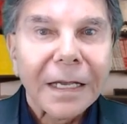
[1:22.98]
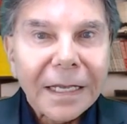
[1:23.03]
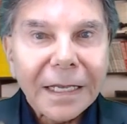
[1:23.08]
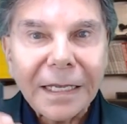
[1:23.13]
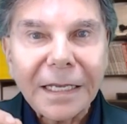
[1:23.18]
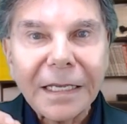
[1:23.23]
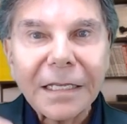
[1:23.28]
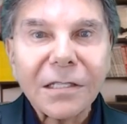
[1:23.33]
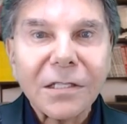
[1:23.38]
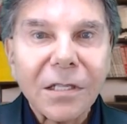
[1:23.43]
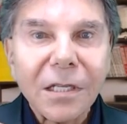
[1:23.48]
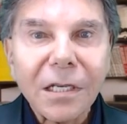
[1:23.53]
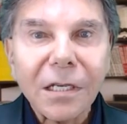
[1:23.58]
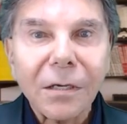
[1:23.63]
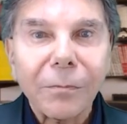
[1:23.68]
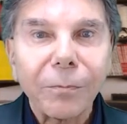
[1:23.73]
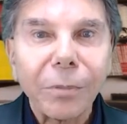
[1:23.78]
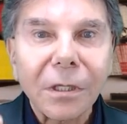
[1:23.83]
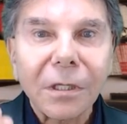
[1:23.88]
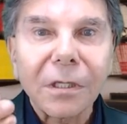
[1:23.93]
It's the
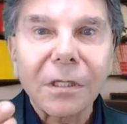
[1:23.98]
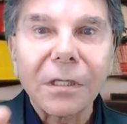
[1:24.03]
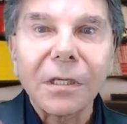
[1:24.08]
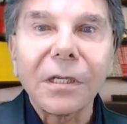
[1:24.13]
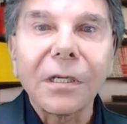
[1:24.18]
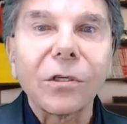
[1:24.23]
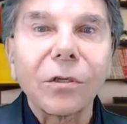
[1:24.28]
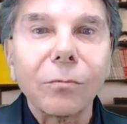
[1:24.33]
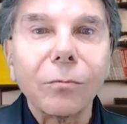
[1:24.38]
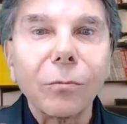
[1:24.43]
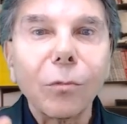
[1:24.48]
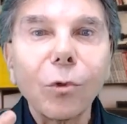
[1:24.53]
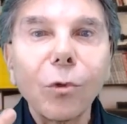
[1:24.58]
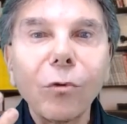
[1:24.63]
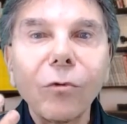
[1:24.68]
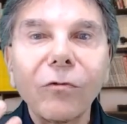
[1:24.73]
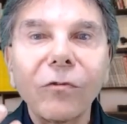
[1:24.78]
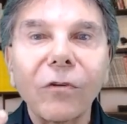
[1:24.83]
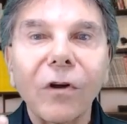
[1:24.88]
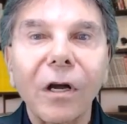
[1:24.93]
ability to
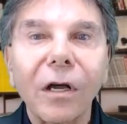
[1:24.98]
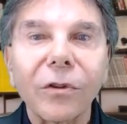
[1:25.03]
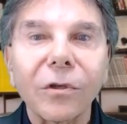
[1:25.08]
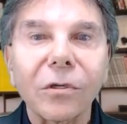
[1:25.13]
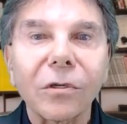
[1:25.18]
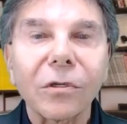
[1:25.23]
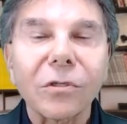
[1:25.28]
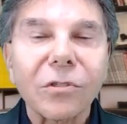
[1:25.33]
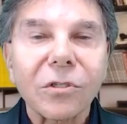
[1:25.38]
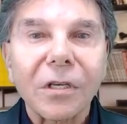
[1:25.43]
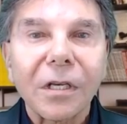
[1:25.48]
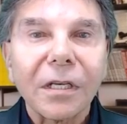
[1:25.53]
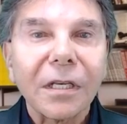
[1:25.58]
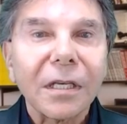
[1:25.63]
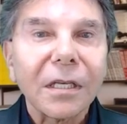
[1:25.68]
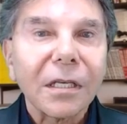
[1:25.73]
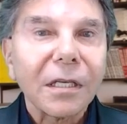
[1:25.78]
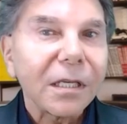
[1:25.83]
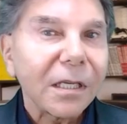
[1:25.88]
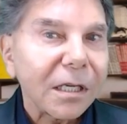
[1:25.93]
move others
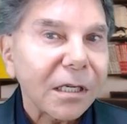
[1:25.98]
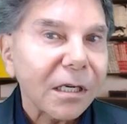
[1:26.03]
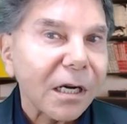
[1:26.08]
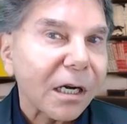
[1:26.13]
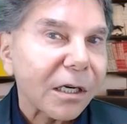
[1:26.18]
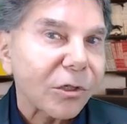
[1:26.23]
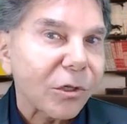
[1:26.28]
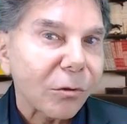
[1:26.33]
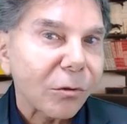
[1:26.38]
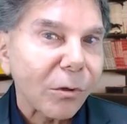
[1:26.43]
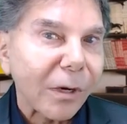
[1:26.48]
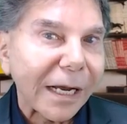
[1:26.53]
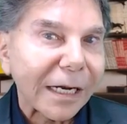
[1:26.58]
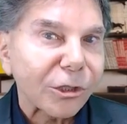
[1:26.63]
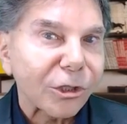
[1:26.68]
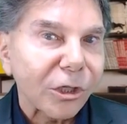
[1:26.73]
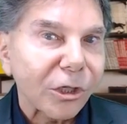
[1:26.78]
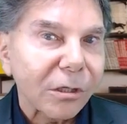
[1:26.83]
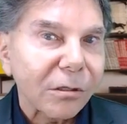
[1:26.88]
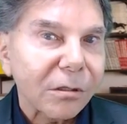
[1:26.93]
in our
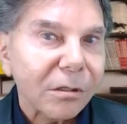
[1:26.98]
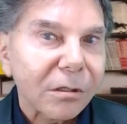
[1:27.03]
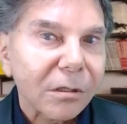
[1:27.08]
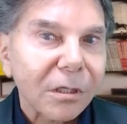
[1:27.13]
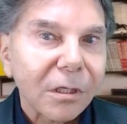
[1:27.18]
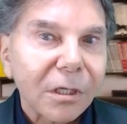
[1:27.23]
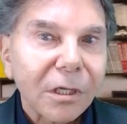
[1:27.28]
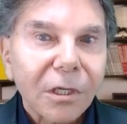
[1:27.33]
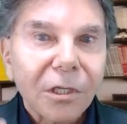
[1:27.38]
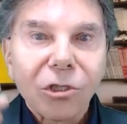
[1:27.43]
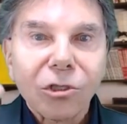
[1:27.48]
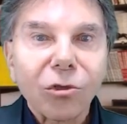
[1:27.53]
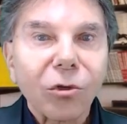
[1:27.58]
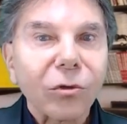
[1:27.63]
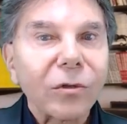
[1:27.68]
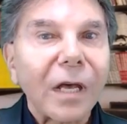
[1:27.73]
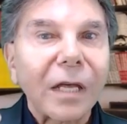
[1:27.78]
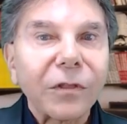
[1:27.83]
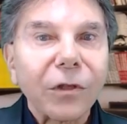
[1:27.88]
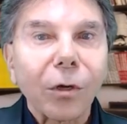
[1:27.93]
direction so
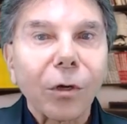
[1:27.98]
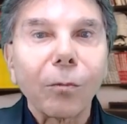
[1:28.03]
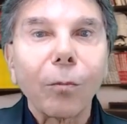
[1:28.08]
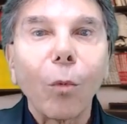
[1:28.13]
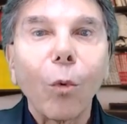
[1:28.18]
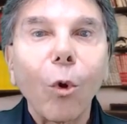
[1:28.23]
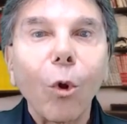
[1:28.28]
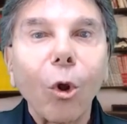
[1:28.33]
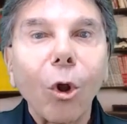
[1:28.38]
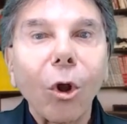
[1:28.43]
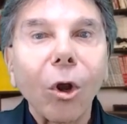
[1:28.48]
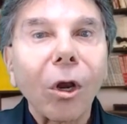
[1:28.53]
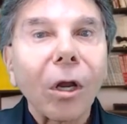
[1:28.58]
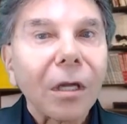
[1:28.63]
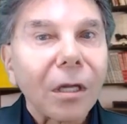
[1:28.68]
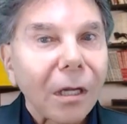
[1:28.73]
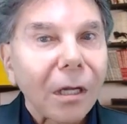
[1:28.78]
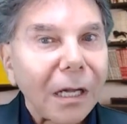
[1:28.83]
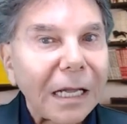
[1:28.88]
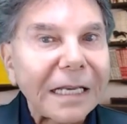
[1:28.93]
that they're more
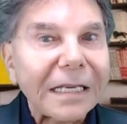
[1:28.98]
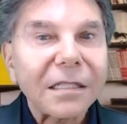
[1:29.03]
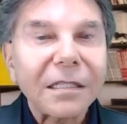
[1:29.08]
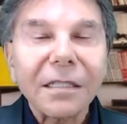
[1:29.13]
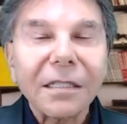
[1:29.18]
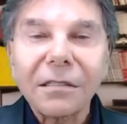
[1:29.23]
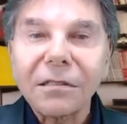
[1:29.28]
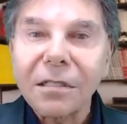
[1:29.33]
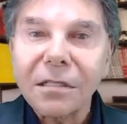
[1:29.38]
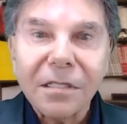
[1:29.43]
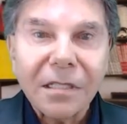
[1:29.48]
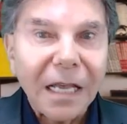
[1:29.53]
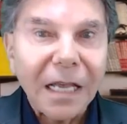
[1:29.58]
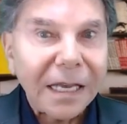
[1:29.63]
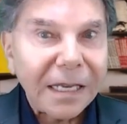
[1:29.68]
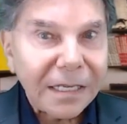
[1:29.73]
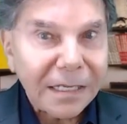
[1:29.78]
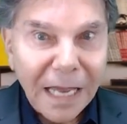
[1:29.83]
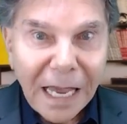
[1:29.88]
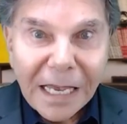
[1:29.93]
likely to say
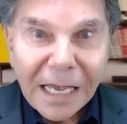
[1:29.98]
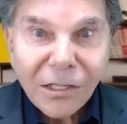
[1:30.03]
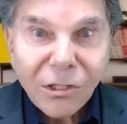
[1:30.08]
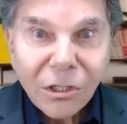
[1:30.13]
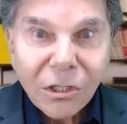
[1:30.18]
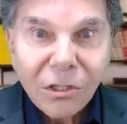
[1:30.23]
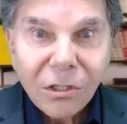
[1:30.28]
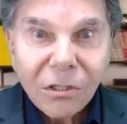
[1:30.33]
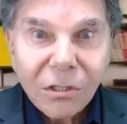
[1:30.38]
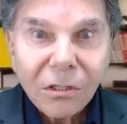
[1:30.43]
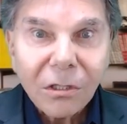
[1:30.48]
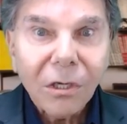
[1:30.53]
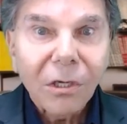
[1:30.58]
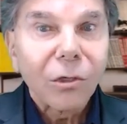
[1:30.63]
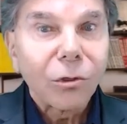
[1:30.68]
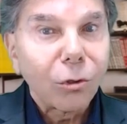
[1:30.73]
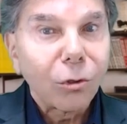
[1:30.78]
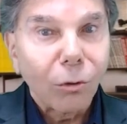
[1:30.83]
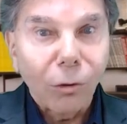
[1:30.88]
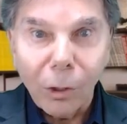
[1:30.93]
yes
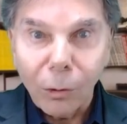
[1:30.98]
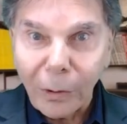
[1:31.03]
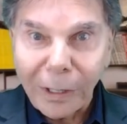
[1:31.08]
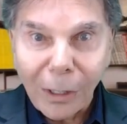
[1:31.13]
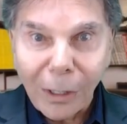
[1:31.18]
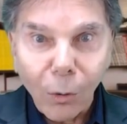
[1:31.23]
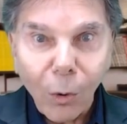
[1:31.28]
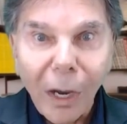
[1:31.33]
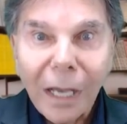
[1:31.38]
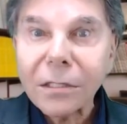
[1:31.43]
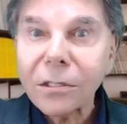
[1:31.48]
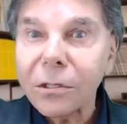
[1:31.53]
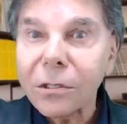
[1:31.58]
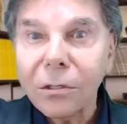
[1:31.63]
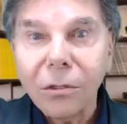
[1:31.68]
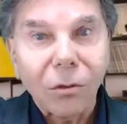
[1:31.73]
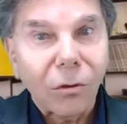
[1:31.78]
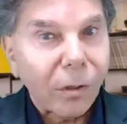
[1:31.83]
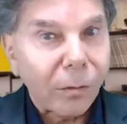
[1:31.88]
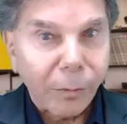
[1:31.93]
to a request
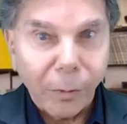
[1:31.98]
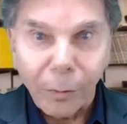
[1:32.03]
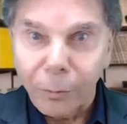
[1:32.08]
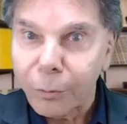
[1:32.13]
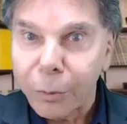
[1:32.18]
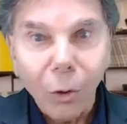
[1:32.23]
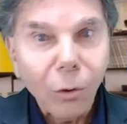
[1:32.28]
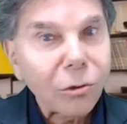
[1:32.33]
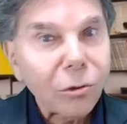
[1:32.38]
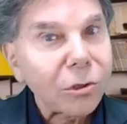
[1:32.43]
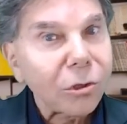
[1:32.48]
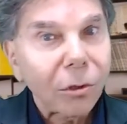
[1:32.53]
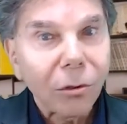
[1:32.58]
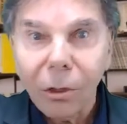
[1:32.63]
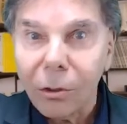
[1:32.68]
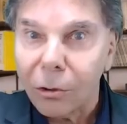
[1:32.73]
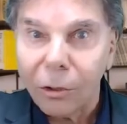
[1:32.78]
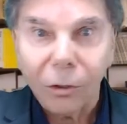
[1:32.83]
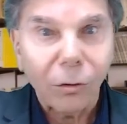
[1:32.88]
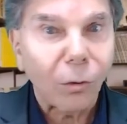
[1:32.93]
or a proposal
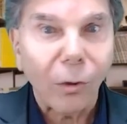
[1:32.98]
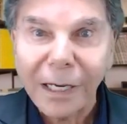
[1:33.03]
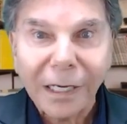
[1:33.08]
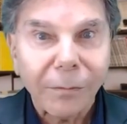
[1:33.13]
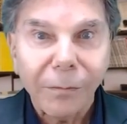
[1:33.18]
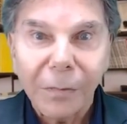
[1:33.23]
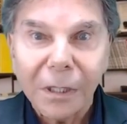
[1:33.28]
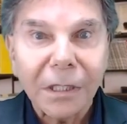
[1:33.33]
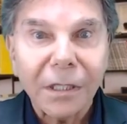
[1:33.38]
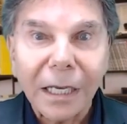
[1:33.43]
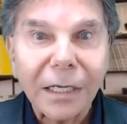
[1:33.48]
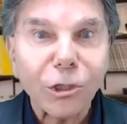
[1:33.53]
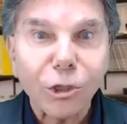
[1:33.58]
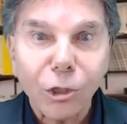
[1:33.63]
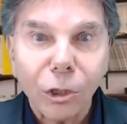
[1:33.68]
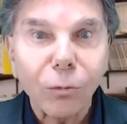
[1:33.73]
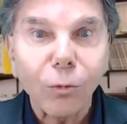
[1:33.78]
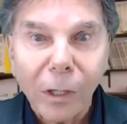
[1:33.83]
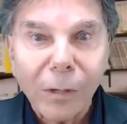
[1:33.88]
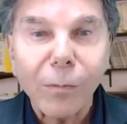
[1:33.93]
or a
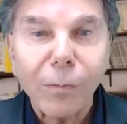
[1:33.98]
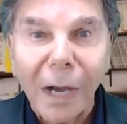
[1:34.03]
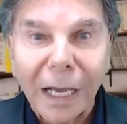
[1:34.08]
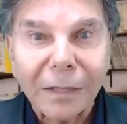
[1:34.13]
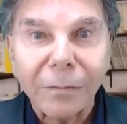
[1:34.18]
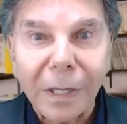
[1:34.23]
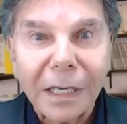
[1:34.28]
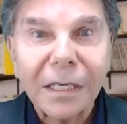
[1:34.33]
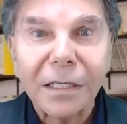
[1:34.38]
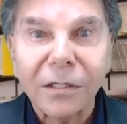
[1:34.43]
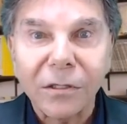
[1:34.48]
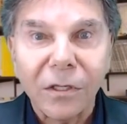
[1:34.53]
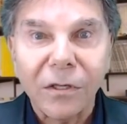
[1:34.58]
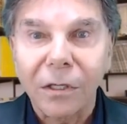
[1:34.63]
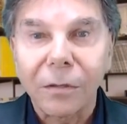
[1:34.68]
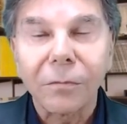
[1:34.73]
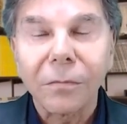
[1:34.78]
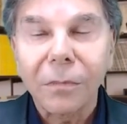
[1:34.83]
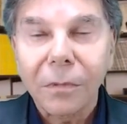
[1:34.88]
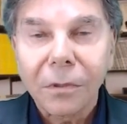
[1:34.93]
recommendation we might make to them